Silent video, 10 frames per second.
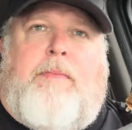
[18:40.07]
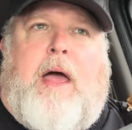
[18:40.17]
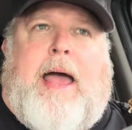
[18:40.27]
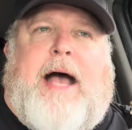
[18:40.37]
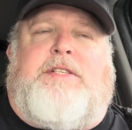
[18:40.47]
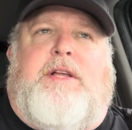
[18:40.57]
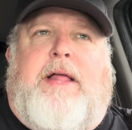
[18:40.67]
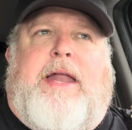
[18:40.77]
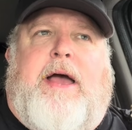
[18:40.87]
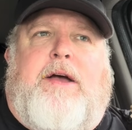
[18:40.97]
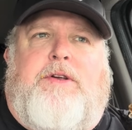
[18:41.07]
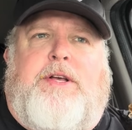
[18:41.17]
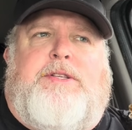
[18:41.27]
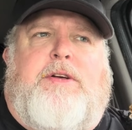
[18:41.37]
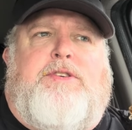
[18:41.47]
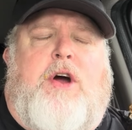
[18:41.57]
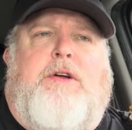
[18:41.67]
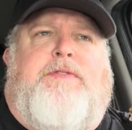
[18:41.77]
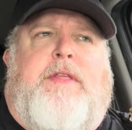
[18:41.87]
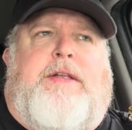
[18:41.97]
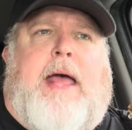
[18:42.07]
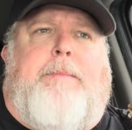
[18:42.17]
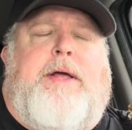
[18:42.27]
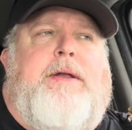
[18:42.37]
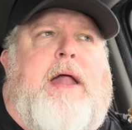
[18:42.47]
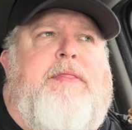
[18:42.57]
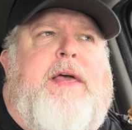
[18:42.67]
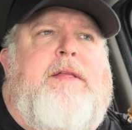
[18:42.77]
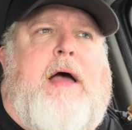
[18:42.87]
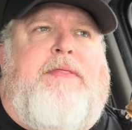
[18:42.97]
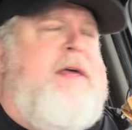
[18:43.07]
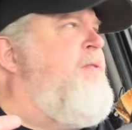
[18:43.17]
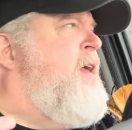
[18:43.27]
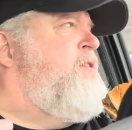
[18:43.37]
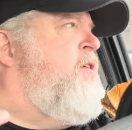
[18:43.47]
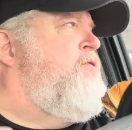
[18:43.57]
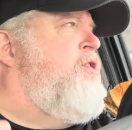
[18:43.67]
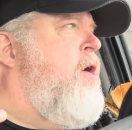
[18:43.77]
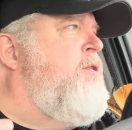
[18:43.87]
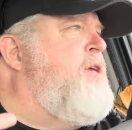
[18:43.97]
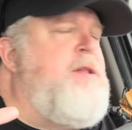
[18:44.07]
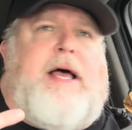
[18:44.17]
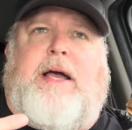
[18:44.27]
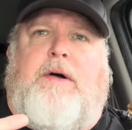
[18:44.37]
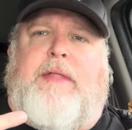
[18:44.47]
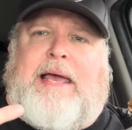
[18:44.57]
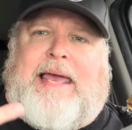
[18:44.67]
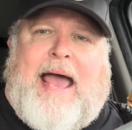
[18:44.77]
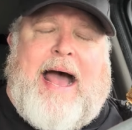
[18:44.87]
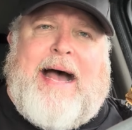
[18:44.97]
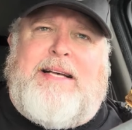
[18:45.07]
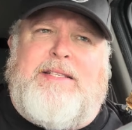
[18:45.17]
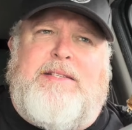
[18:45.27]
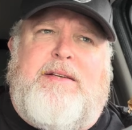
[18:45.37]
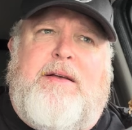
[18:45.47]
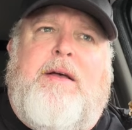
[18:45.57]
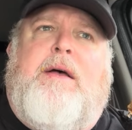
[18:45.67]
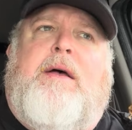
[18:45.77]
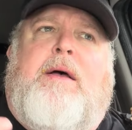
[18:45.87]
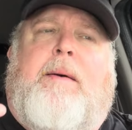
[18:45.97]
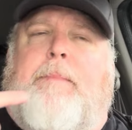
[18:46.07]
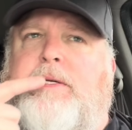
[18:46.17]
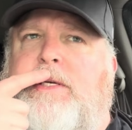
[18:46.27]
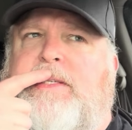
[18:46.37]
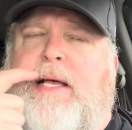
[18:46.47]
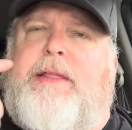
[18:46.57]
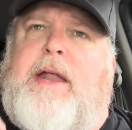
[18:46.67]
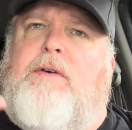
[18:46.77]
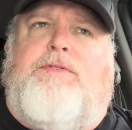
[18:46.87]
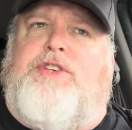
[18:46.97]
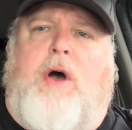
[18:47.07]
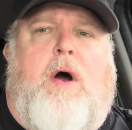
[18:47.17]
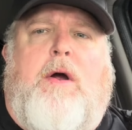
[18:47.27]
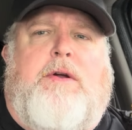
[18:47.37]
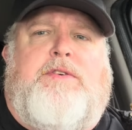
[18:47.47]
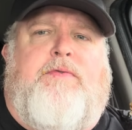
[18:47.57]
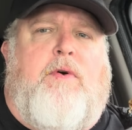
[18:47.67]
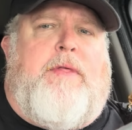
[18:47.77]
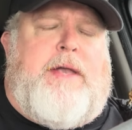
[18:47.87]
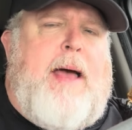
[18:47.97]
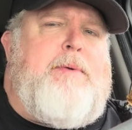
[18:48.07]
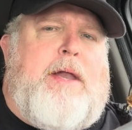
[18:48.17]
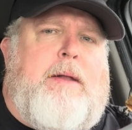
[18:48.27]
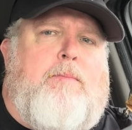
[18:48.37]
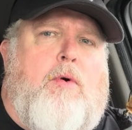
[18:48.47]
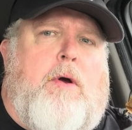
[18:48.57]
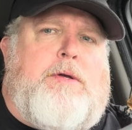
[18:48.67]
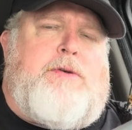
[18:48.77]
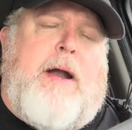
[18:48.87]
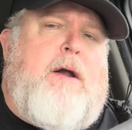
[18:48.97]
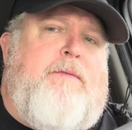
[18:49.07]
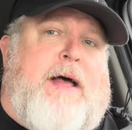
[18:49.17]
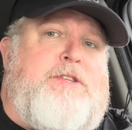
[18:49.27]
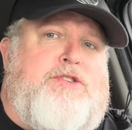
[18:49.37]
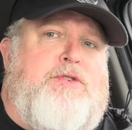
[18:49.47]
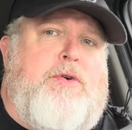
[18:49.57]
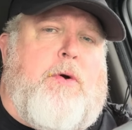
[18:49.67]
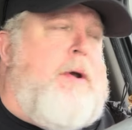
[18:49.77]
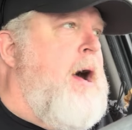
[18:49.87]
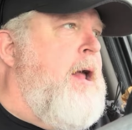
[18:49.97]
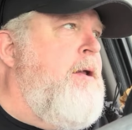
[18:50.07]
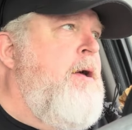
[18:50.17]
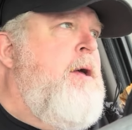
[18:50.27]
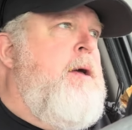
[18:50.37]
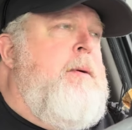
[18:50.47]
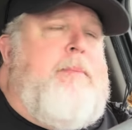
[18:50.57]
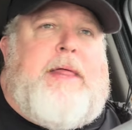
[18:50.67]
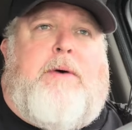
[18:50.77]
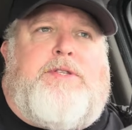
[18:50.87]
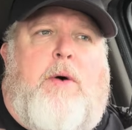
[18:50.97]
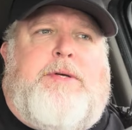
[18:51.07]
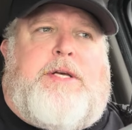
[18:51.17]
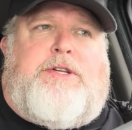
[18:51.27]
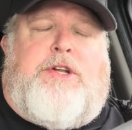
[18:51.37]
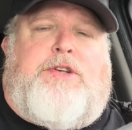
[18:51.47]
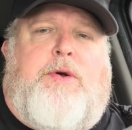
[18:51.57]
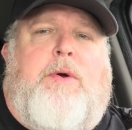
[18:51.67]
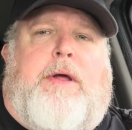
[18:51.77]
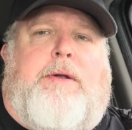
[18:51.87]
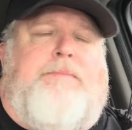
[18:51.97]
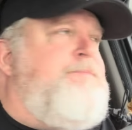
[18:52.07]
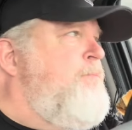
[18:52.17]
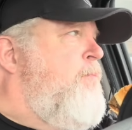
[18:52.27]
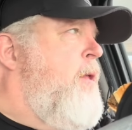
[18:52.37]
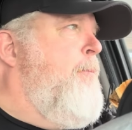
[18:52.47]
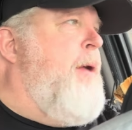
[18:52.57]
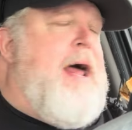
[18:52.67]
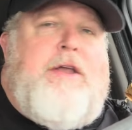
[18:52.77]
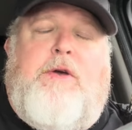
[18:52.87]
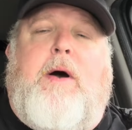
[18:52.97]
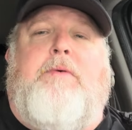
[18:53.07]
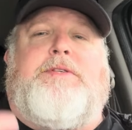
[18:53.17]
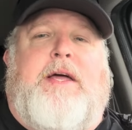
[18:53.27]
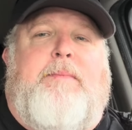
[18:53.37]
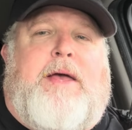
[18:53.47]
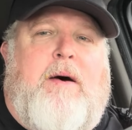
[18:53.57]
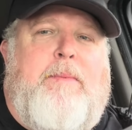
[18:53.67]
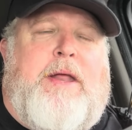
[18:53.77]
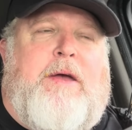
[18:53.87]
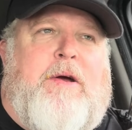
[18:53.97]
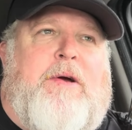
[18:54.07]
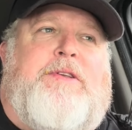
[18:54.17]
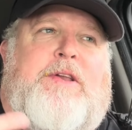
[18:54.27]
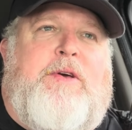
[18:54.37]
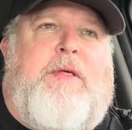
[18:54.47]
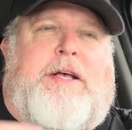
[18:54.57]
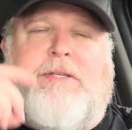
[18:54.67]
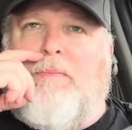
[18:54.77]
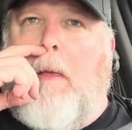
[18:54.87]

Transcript: I asked the lady, I go, do you still charge for the debit? And I think I think they still charge it like on the gas but she said they don't charge for the debit anymore. So I don't know if that's true or not, but that was always a deterrent. But I knew I was going to be coming here to do this.